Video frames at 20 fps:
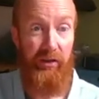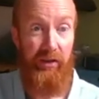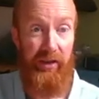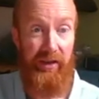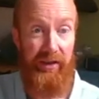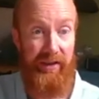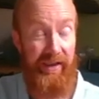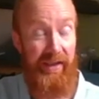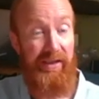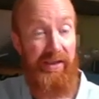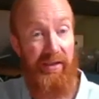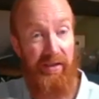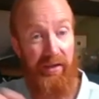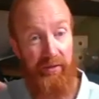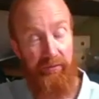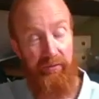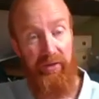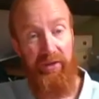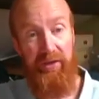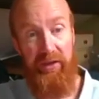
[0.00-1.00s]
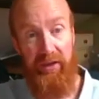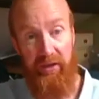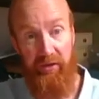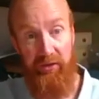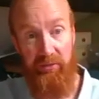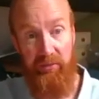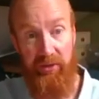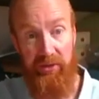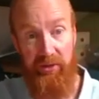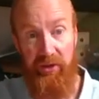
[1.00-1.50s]
ideas and I first
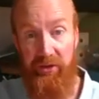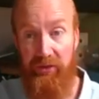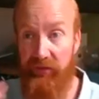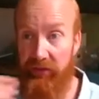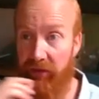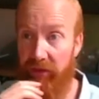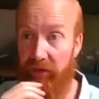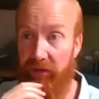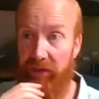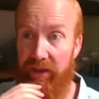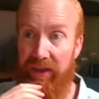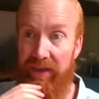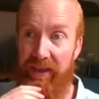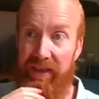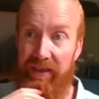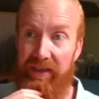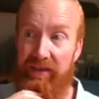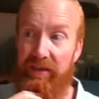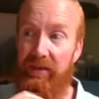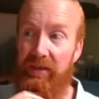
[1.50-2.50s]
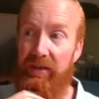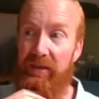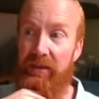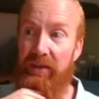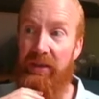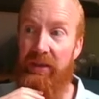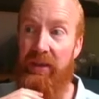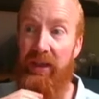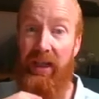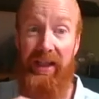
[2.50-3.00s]
encourage my students to look at ideas.
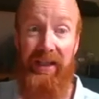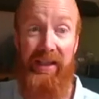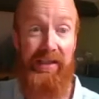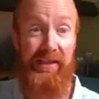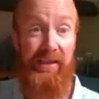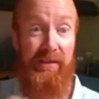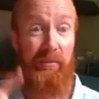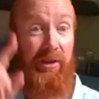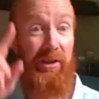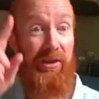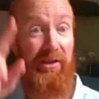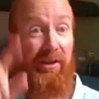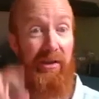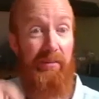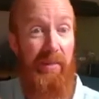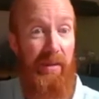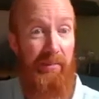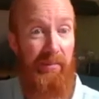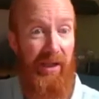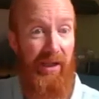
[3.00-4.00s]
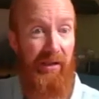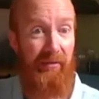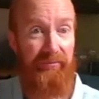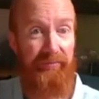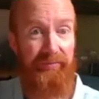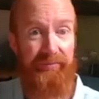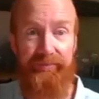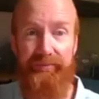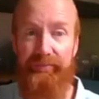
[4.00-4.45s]
And it's simply just to map it out.